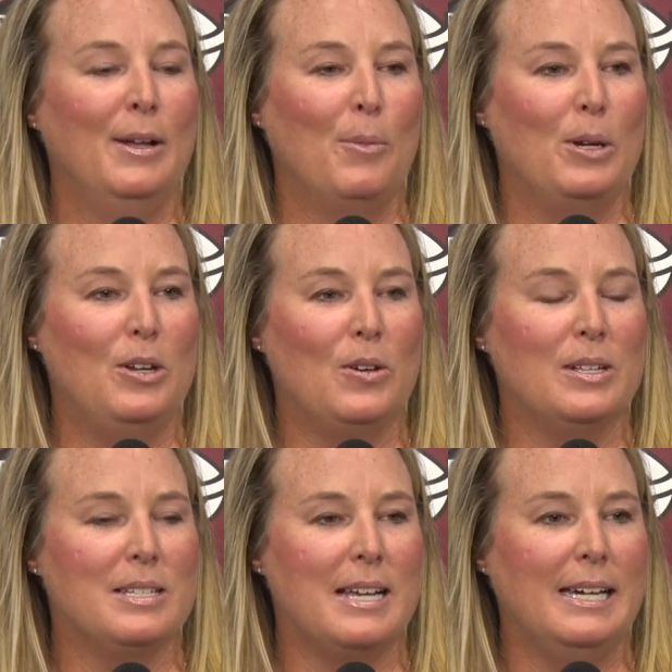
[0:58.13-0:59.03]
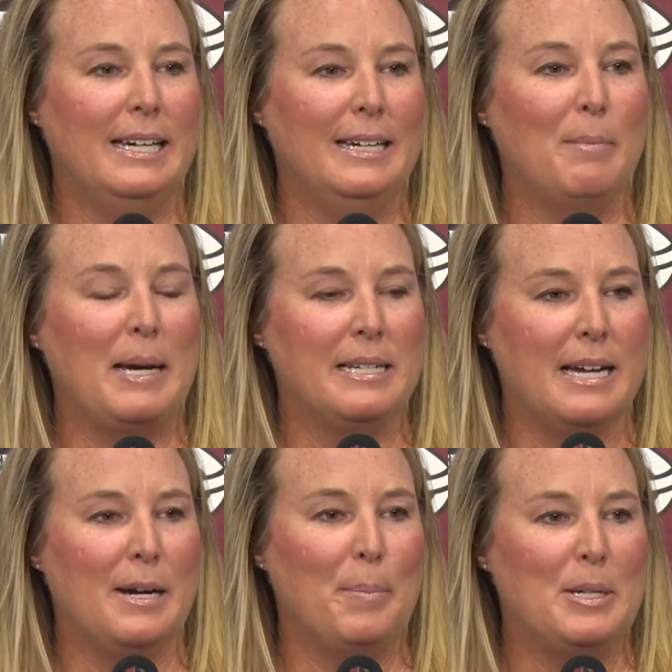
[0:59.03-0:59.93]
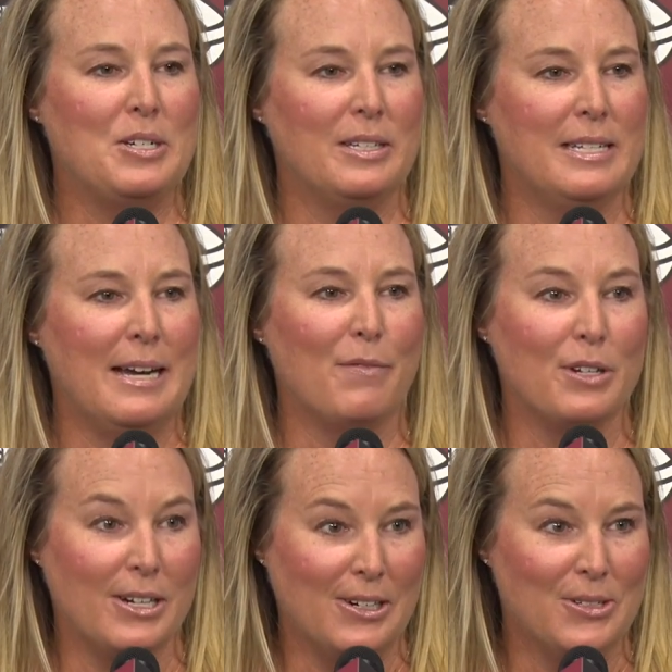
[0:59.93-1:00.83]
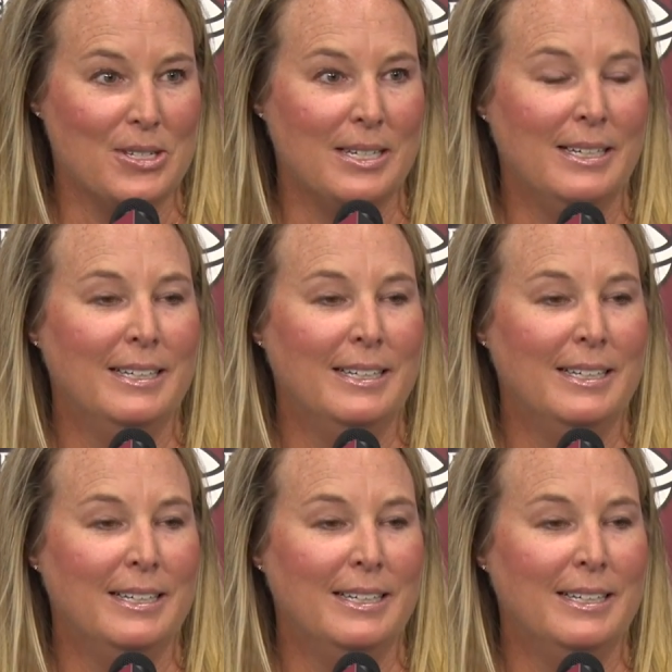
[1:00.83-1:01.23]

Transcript: when you can say my entire pitching staff returns.